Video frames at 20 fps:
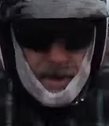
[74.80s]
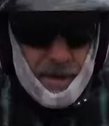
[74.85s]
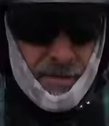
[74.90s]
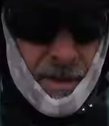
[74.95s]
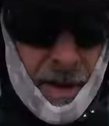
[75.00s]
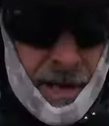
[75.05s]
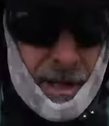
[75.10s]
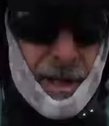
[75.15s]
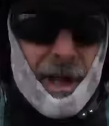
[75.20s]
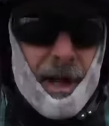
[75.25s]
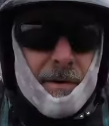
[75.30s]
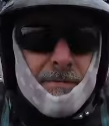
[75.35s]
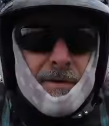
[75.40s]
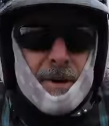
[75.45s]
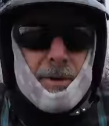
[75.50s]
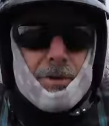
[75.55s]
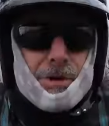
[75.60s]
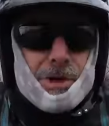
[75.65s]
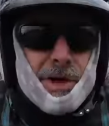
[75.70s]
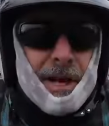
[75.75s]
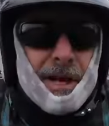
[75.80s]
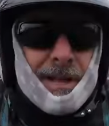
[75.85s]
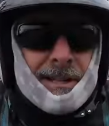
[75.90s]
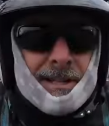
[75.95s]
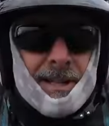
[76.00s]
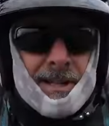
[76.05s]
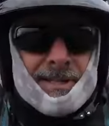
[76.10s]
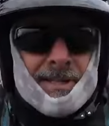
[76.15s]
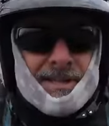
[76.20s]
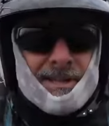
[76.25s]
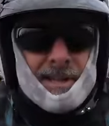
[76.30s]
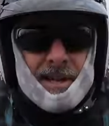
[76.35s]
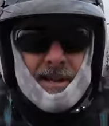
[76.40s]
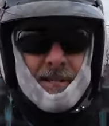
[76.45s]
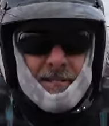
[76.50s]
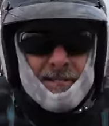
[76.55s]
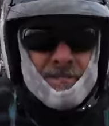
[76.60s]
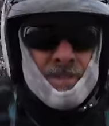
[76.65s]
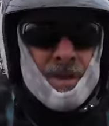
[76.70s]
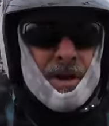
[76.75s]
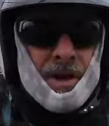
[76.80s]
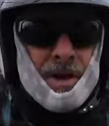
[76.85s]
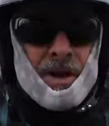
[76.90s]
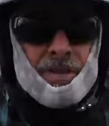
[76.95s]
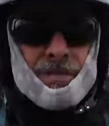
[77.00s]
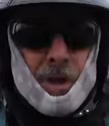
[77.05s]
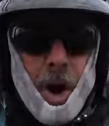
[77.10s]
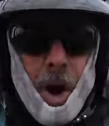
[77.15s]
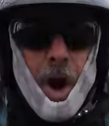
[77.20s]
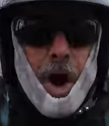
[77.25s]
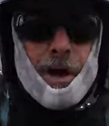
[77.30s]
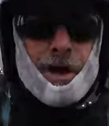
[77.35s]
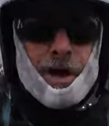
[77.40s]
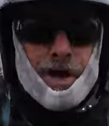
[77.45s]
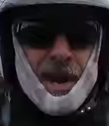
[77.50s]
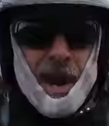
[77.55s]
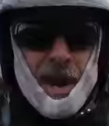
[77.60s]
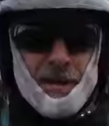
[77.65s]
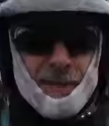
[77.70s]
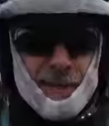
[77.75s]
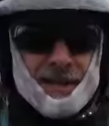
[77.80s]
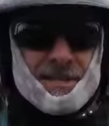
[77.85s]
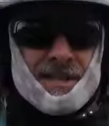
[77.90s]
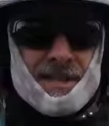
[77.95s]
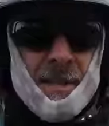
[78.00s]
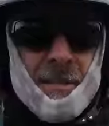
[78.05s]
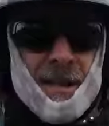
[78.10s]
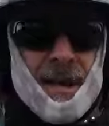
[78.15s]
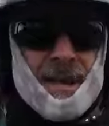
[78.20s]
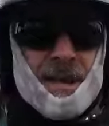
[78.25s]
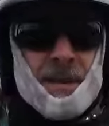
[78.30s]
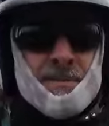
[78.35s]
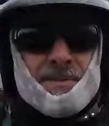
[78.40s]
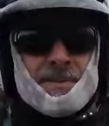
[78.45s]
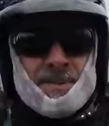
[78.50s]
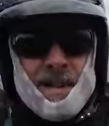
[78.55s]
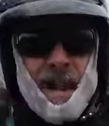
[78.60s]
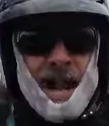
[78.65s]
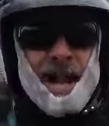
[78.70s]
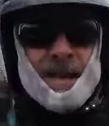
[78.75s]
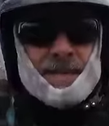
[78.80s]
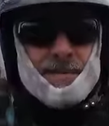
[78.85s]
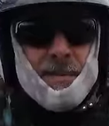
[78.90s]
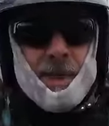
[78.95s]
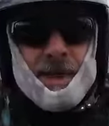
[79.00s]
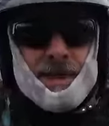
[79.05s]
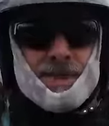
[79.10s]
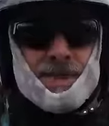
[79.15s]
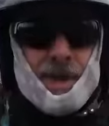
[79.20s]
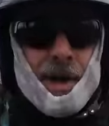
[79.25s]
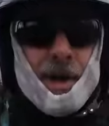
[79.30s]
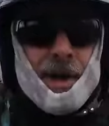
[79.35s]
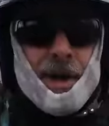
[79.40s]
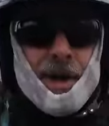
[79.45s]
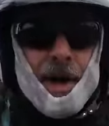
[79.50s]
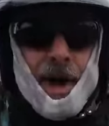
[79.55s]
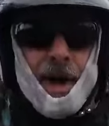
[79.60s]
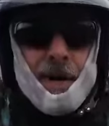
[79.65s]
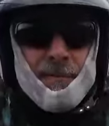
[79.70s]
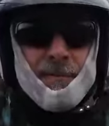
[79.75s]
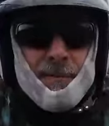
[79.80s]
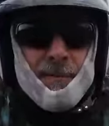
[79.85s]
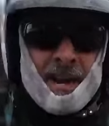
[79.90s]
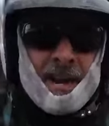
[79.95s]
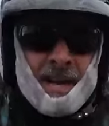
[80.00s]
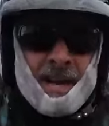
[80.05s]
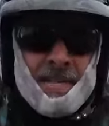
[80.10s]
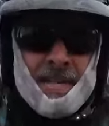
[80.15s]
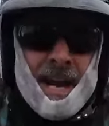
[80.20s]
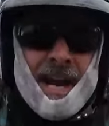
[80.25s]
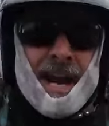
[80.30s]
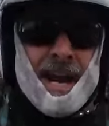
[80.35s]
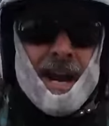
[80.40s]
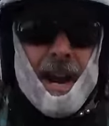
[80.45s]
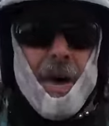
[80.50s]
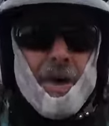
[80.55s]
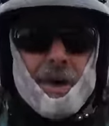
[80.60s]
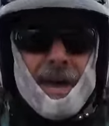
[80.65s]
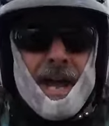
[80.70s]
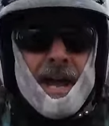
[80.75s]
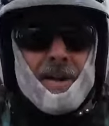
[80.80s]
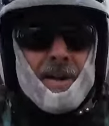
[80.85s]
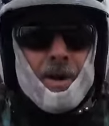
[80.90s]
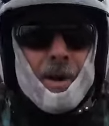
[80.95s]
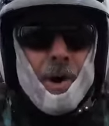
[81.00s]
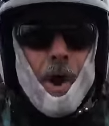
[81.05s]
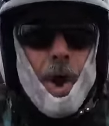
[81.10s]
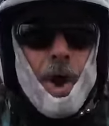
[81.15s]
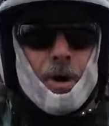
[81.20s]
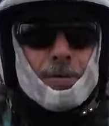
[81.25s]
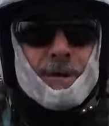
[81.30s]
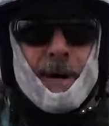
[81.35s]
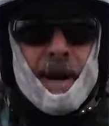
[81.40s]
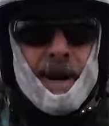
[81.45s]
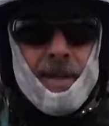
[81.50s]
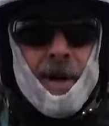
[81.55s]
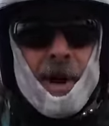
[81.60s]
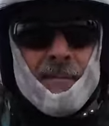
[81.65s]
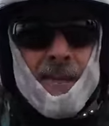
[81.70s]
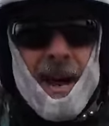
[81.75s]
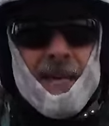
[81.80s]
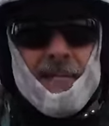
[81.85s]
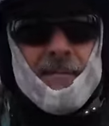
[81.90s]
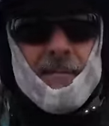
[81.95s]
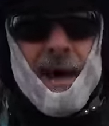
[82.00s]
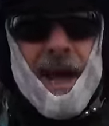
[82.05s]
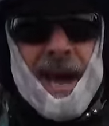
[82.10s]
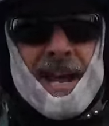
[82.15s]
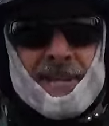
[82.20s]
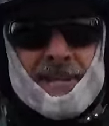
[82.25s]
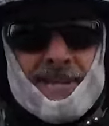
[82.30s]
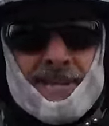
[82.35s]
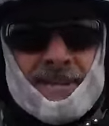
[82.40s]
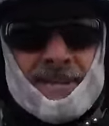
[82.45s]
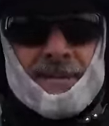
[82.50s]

The Clearview shield is tall enough. It's the medium size, but it's good enough that I don't get cold air on my face.